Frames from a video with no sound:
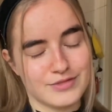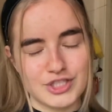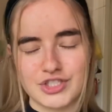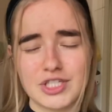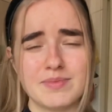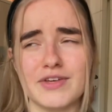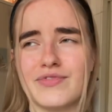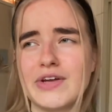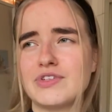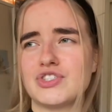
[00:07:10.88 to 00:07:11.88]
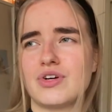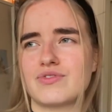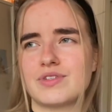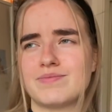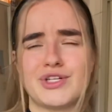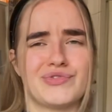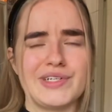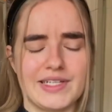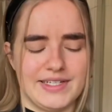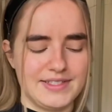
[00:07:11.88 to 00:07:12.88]
It's just my favorite genre. It
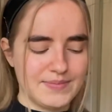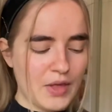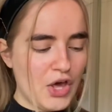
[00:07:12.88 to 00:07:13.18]
really is.